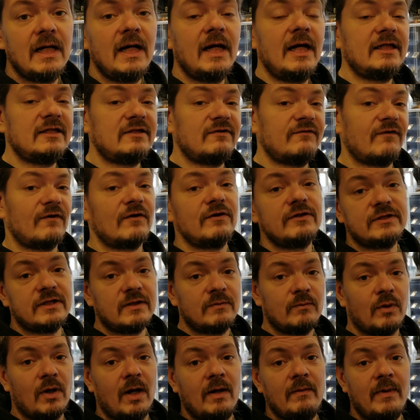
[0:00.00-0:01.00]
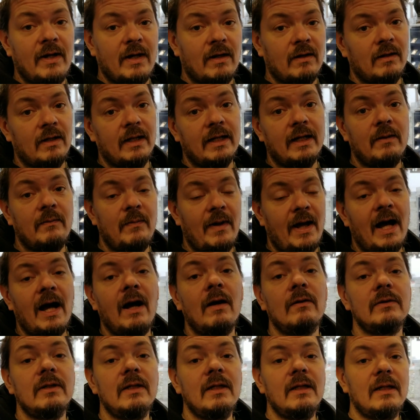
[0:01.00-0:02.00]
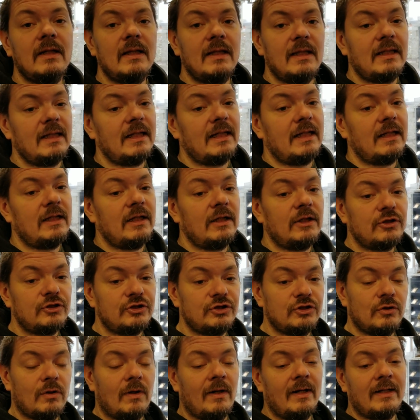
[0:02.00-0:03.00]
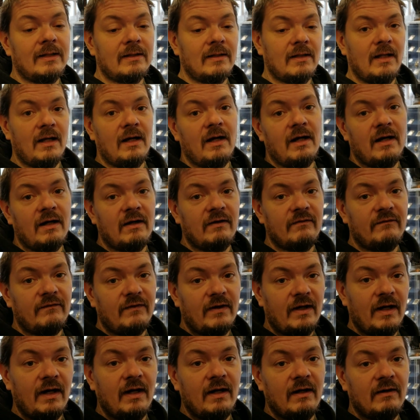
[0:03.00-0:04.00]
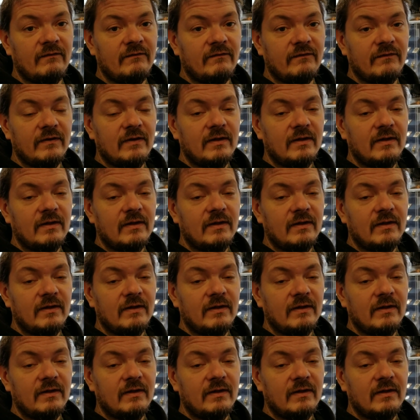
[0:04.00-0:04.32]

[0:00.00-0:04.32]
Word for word: is first and primarily about the joy and love of